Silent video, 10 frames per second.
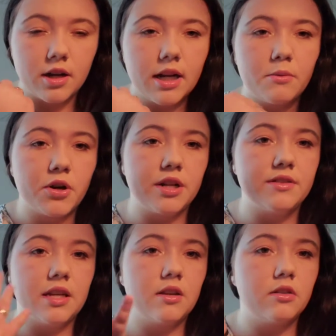and we're going to
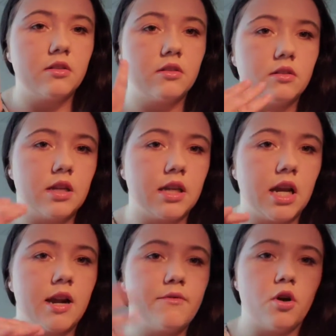take
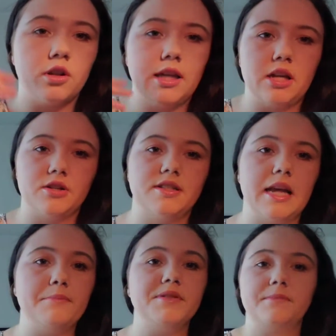care of all the other
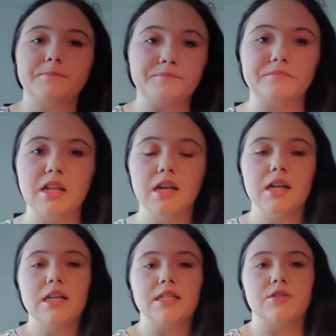steps.
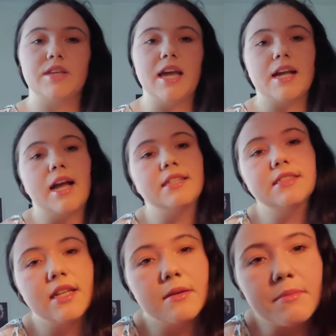So yeah,
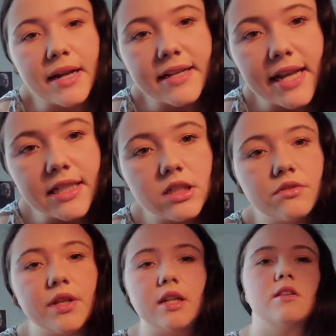guys, my next
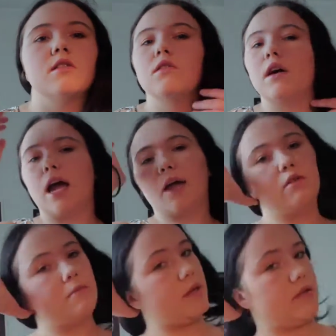video, I
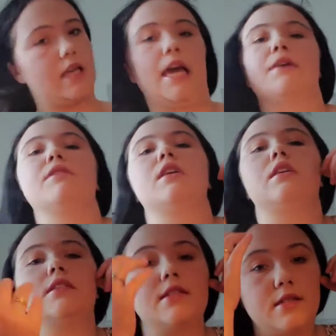will be having
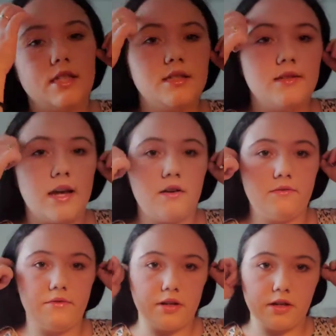a sit
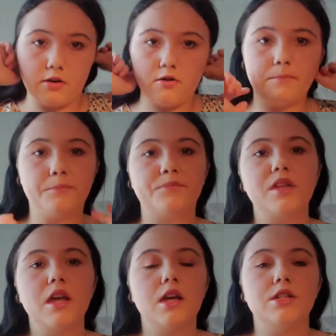down video,
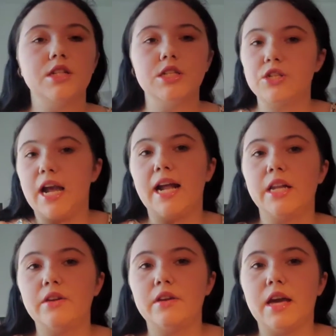just
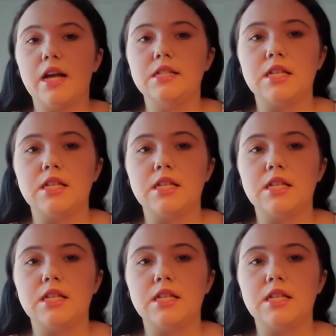chatting you guys